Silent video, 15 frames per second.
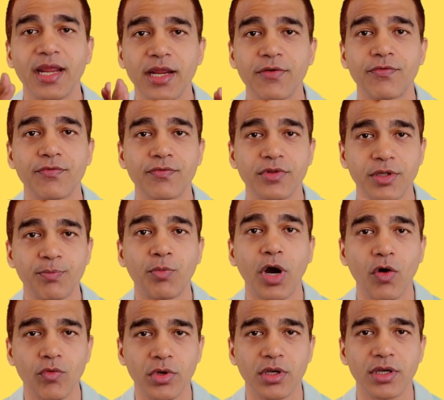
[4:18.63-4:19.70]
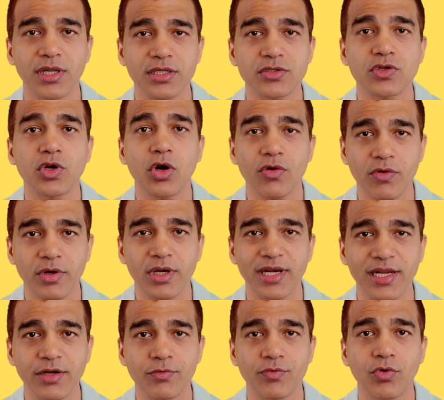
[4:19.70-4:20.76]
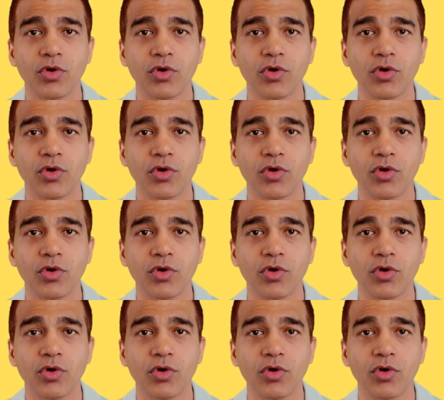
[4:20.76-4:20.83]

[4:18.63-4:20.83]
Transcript: If the bowel is not relieved